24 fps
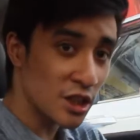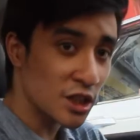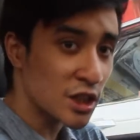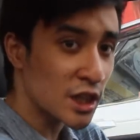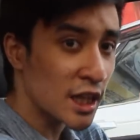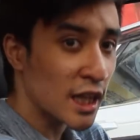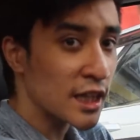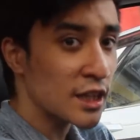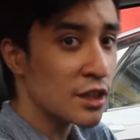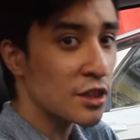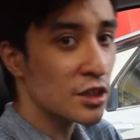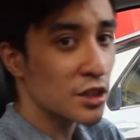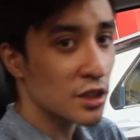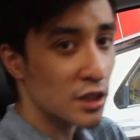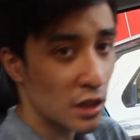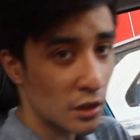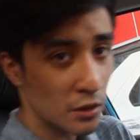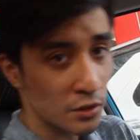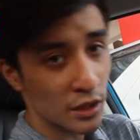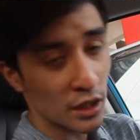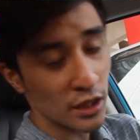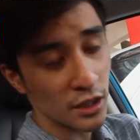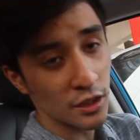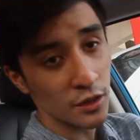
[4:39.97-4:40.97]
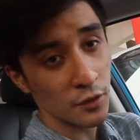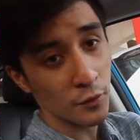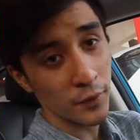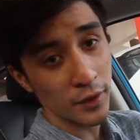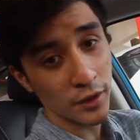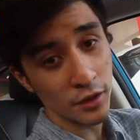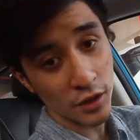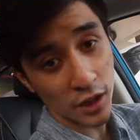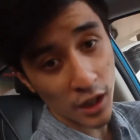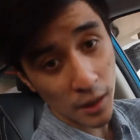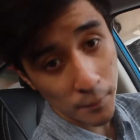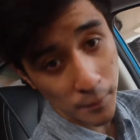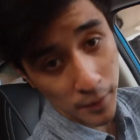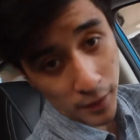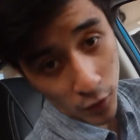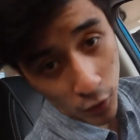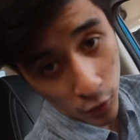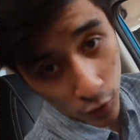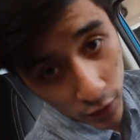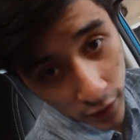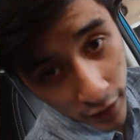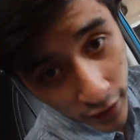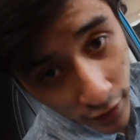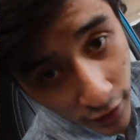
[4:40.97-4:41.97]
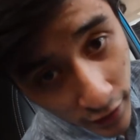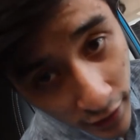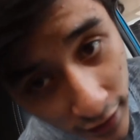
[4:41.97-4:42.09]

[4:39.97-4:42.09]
side, there's another weird cubby hole here,